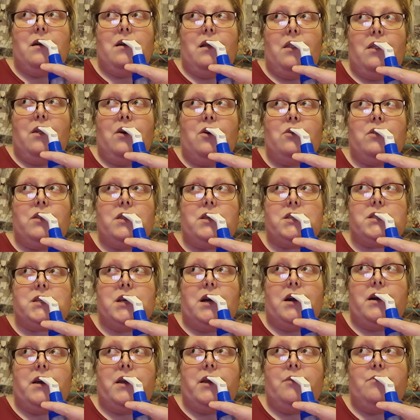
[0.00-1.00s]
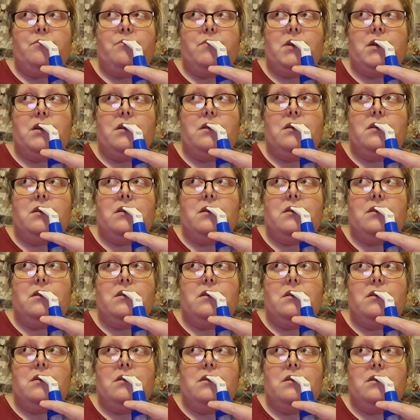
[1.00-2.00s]
a lot of the time
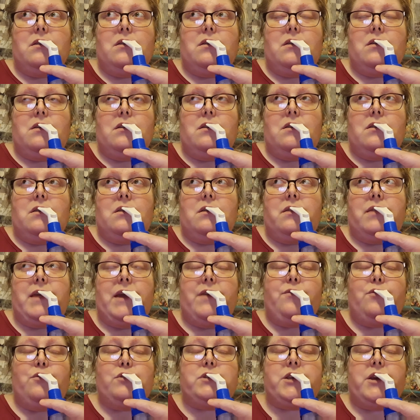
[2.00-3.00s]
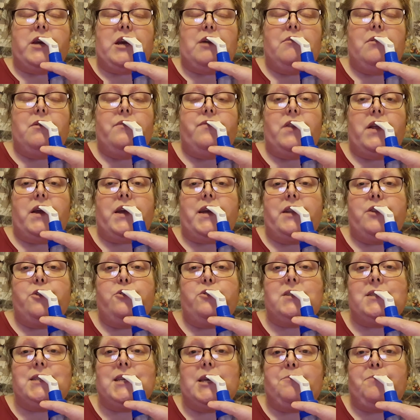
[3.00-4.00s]
they've also come up with like a
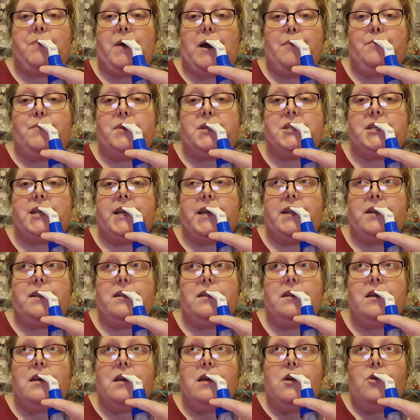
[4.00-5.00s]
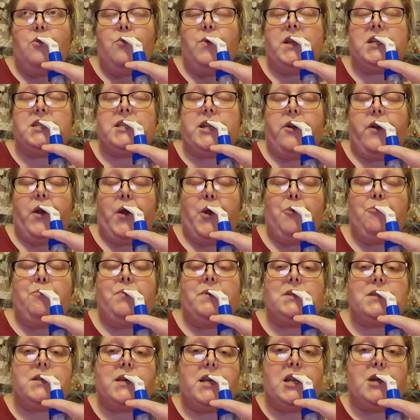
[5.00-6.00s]
new CPAP machine, which they're
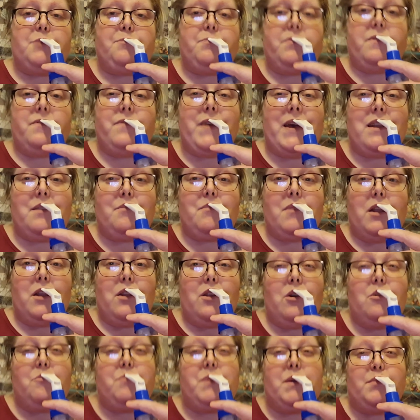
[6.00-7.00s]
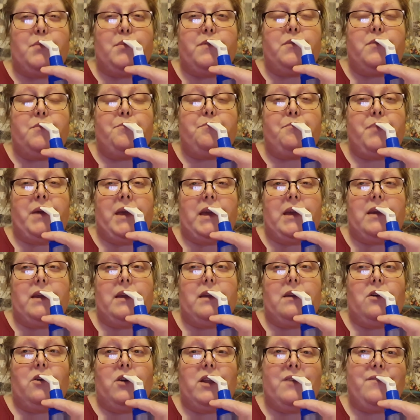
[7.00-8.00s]
hoping is going to prevent a lot of people from
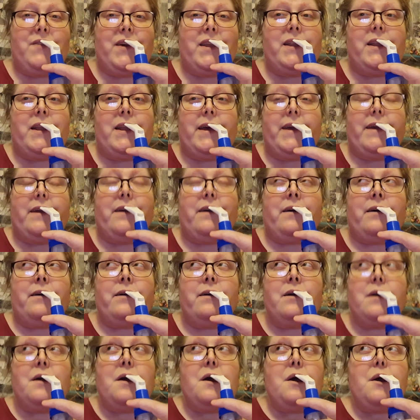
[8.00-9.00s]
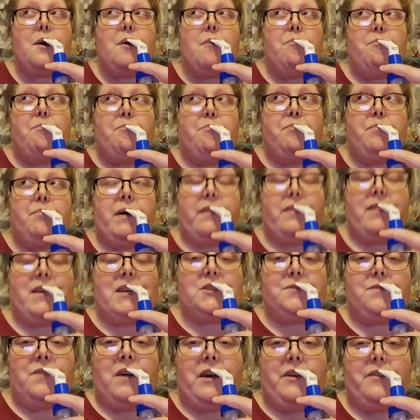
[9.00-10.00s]
being on a ventilator. But
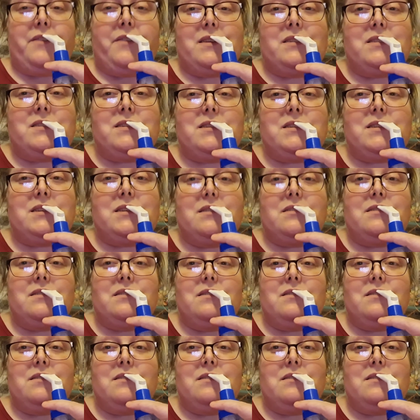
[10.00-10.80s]
this virus